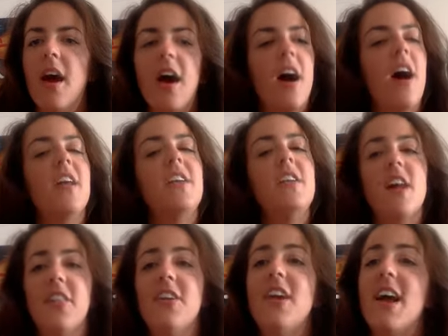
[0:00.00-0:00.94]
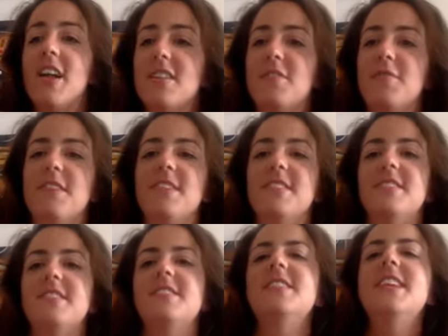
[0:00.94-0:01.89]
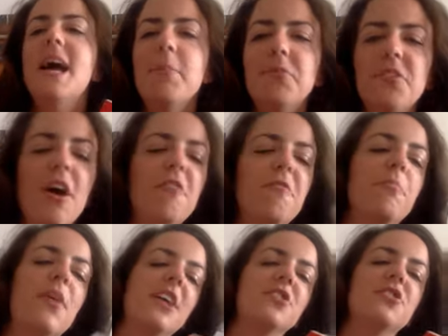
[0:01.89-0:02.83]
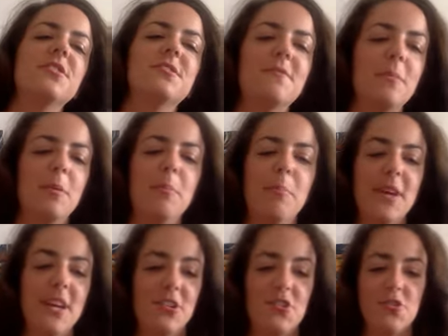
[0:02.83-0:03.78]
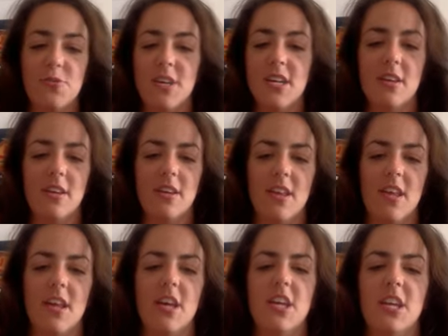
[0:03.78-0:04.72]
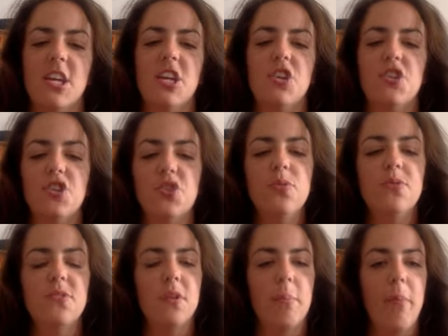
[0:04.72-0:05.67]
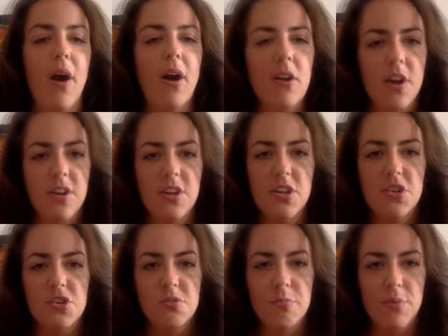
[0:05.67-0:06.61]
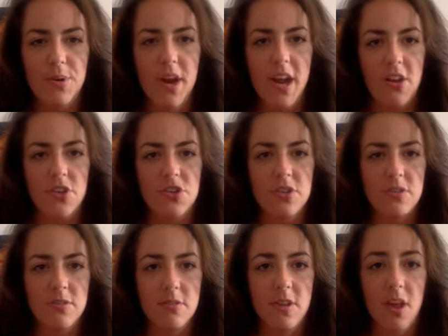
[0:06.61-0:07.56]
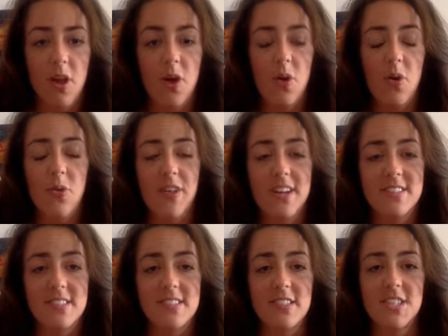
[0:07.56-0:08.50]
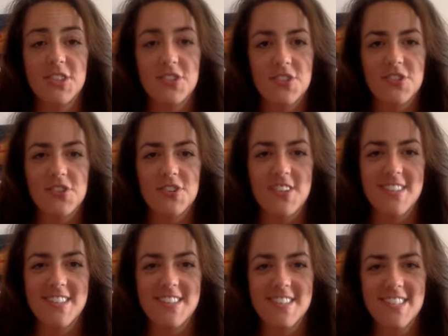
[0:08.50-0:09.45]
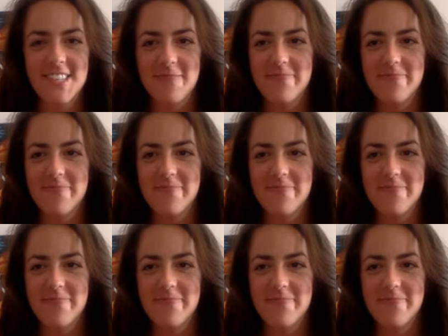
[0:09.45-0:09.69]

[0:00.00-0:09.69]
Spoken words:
Another elephant snaps off branches from a big tree. He chews the bark on each branch. Oh, that's a delicious treat, isn't it?